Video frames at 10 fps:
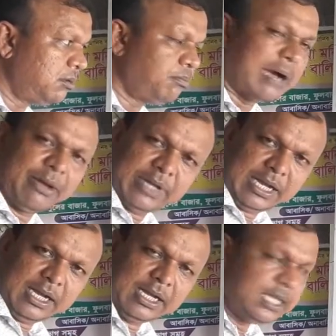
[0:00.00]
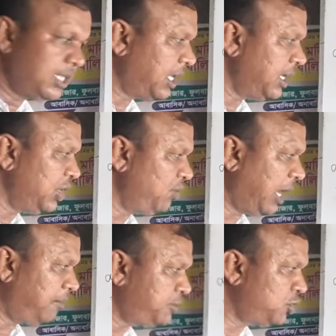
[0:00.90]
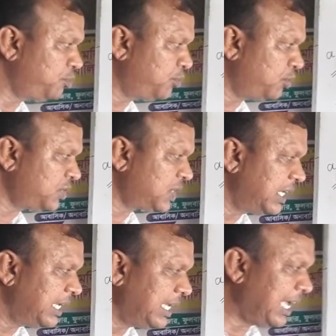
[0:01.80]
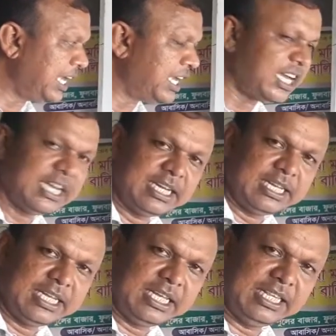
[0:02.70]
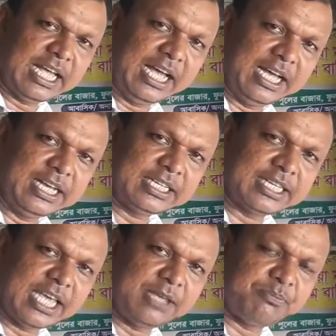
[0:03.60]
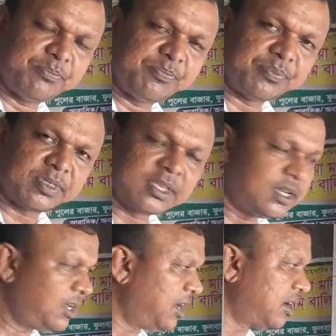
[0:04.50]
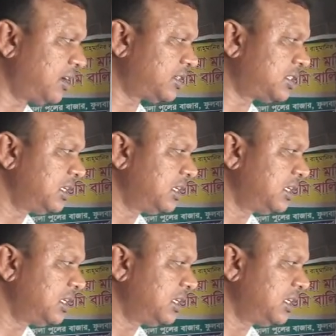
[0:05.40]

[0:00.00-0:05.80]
vowel, then you have to put N in the gate, dear learners.